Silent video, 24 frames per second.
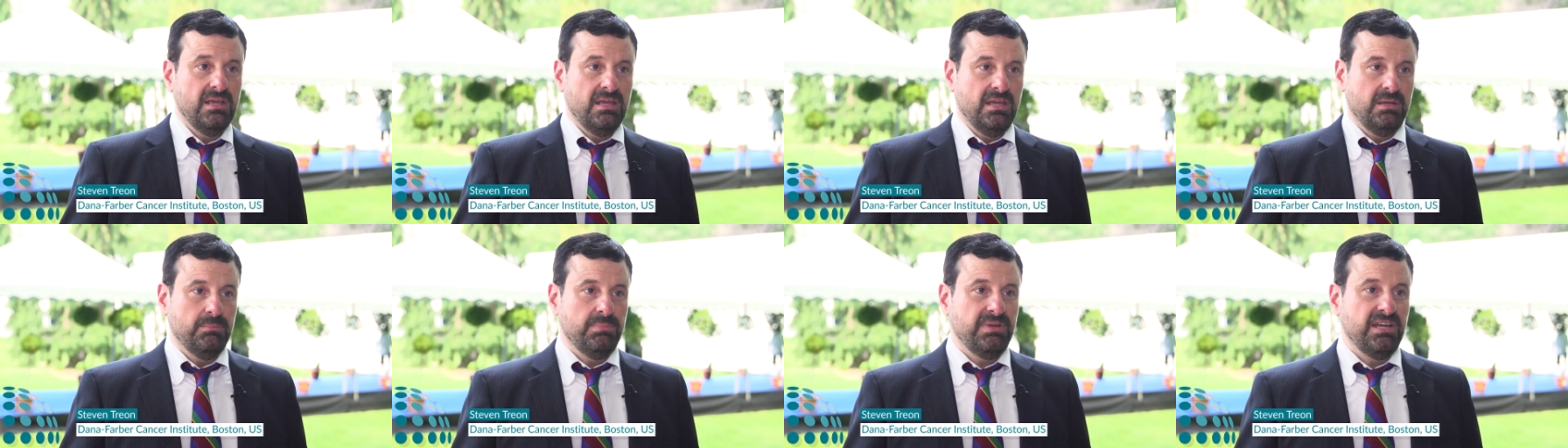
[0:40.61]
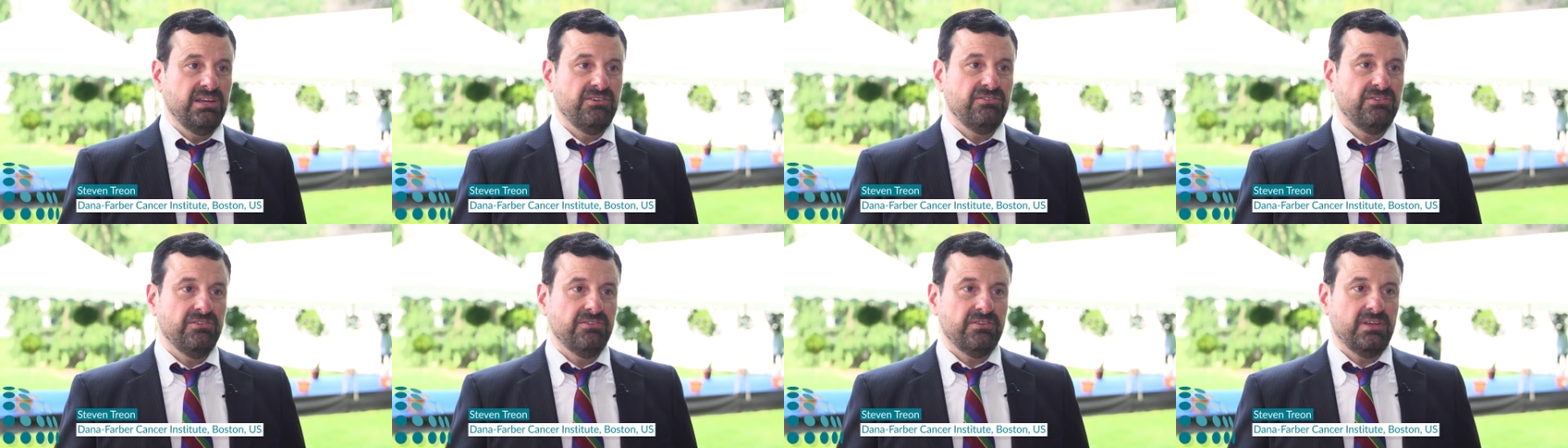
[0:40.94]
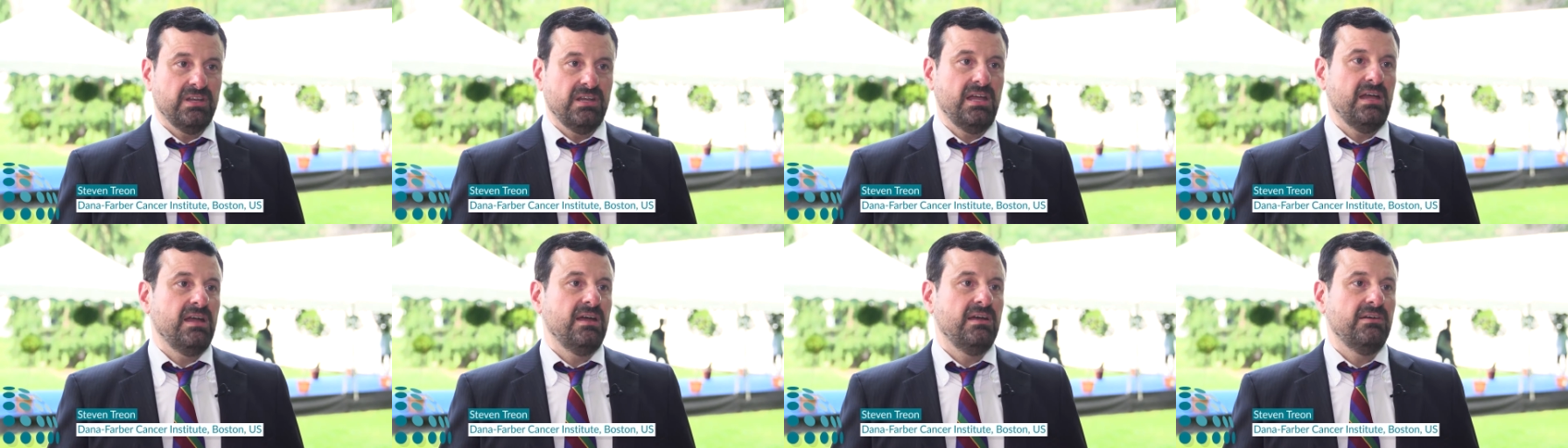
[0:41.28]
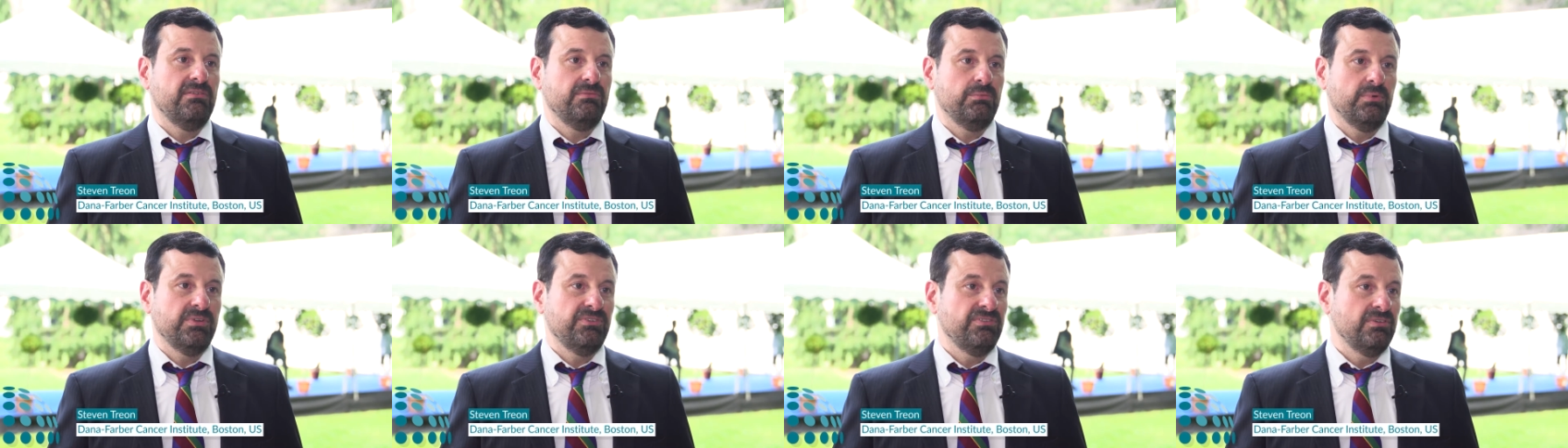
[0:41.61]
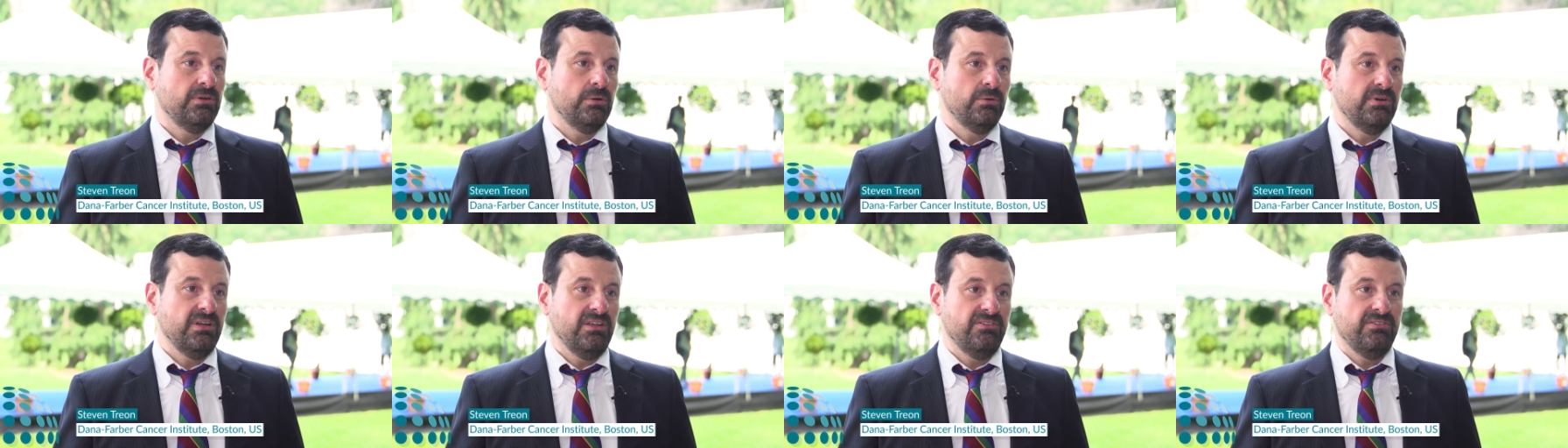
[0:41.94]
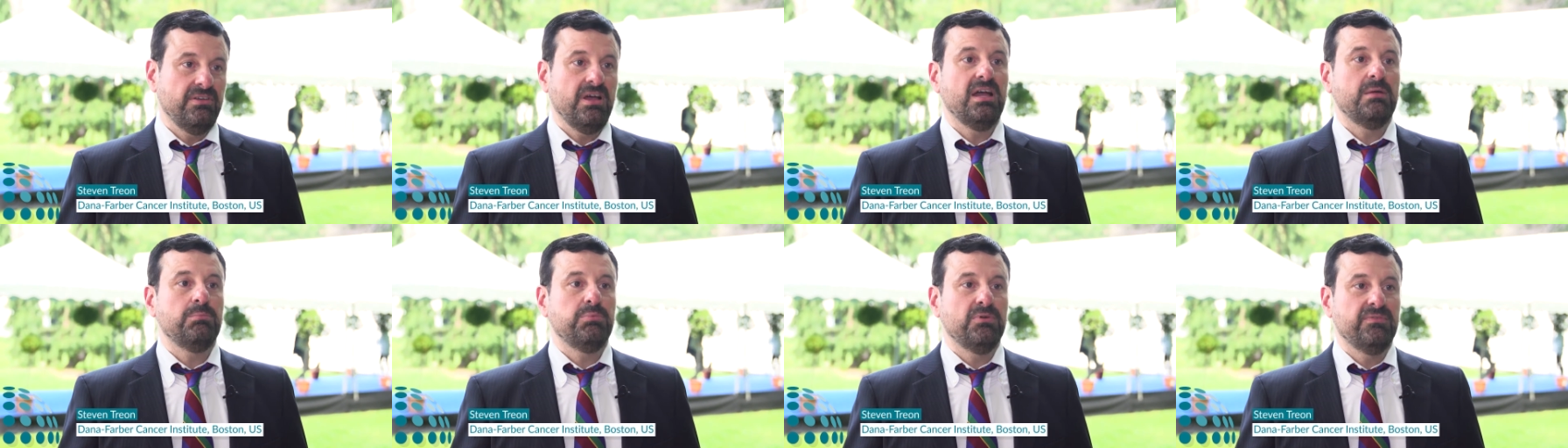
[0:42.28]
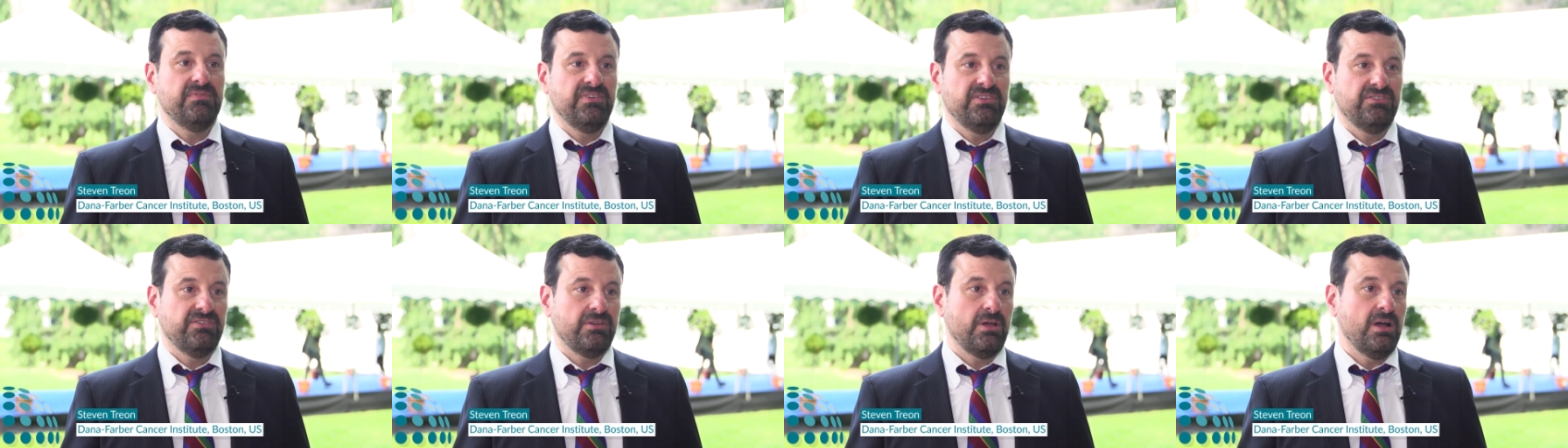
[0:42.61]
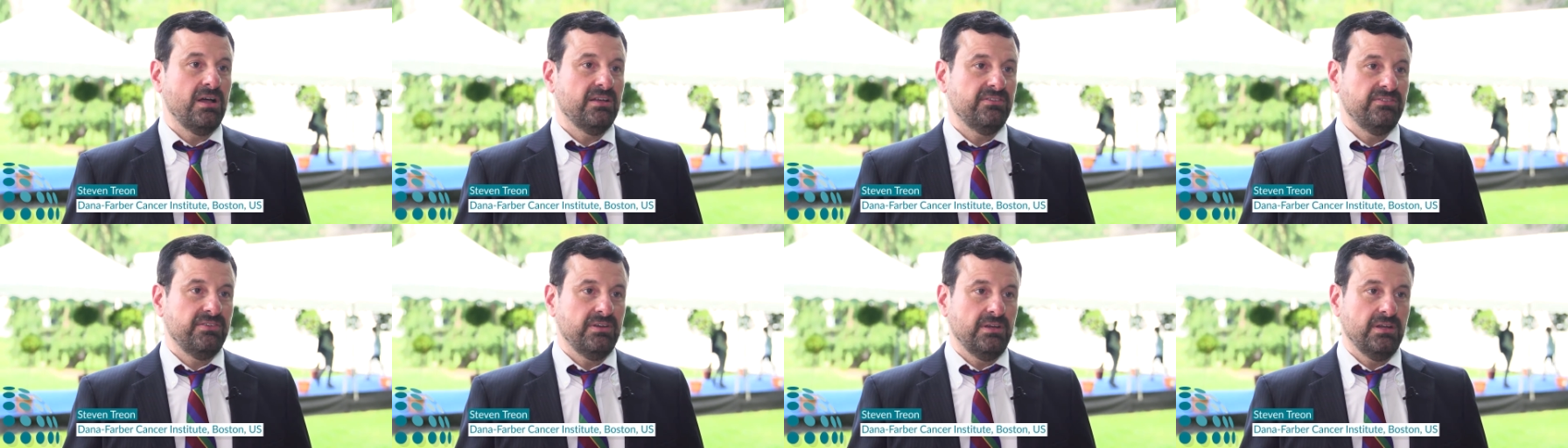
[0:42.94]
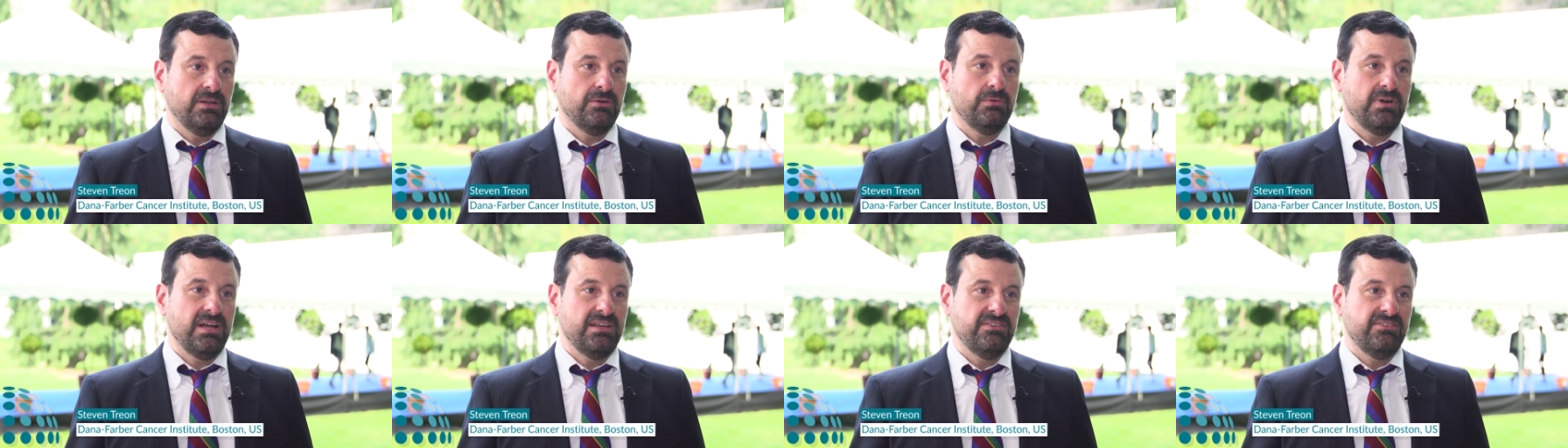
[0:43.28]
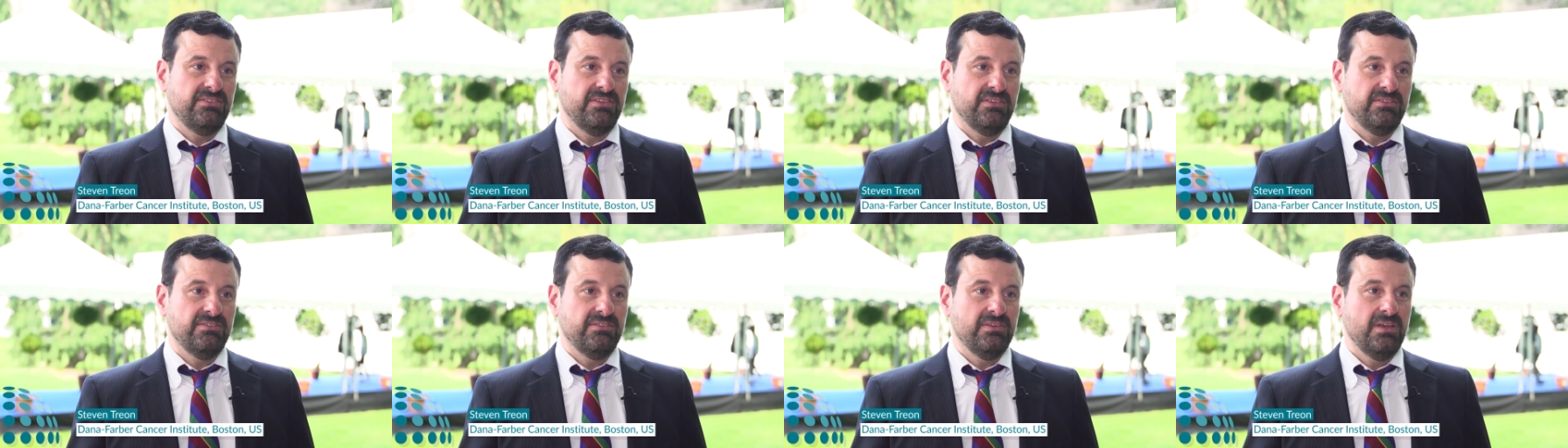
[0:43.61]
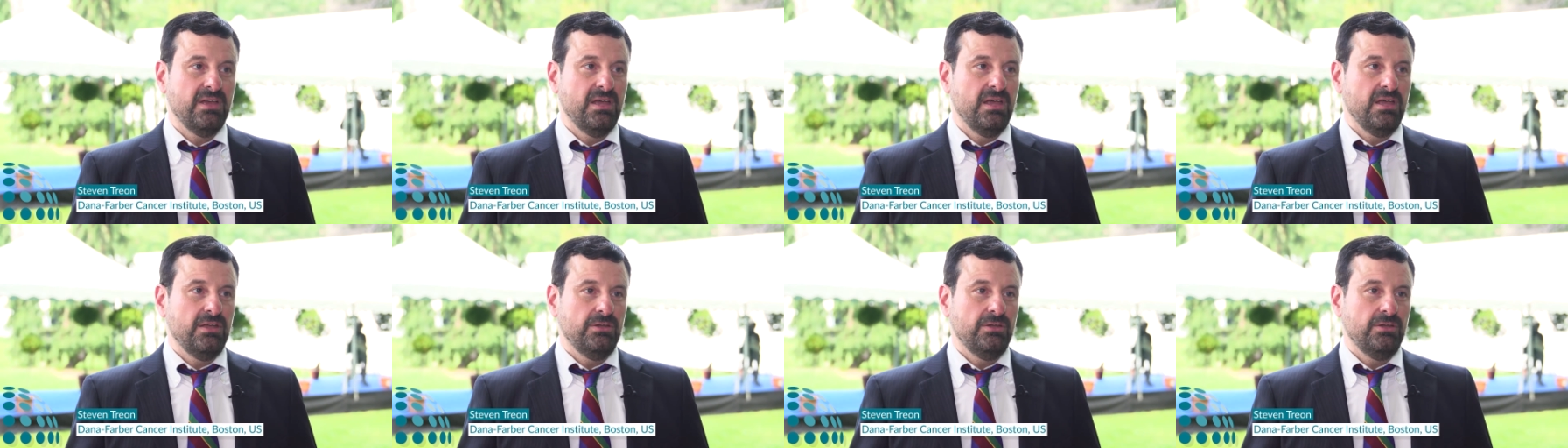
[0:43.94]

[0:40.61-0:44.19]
and patients can have what's known as hyperviscosity crisis.